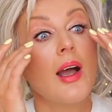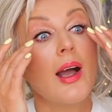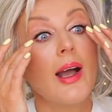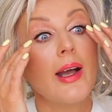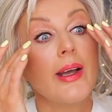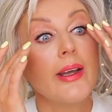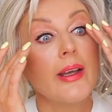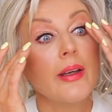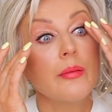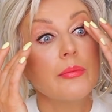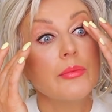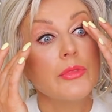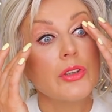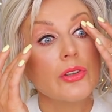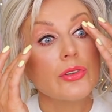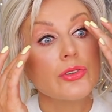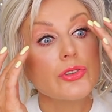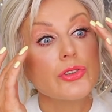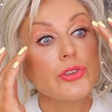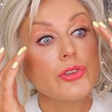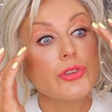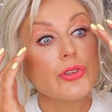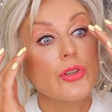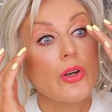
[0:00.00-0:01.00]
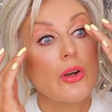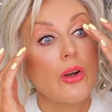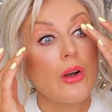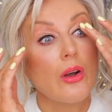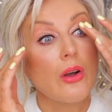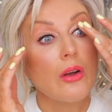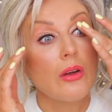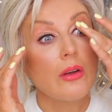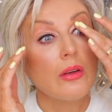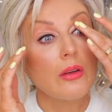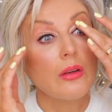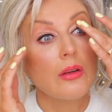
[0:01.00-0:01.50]
i am not
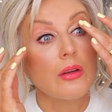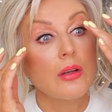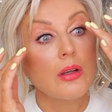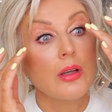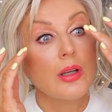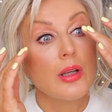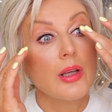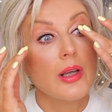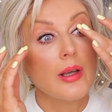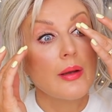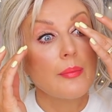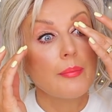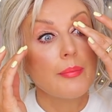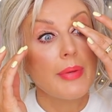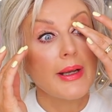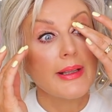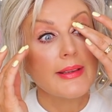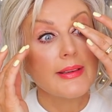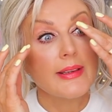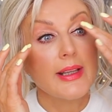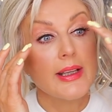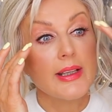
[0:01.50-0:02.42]
sure but